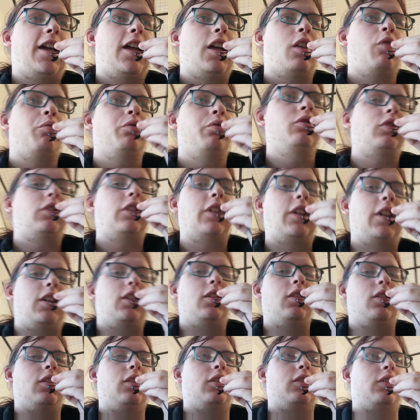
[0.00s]
Airport in
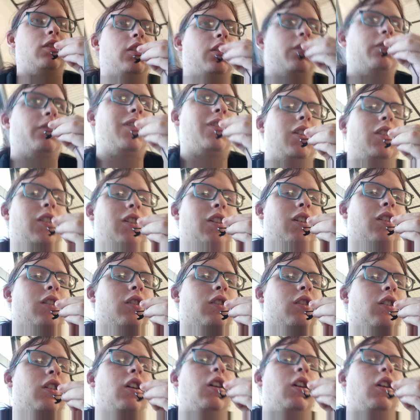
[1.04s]
Slovenia.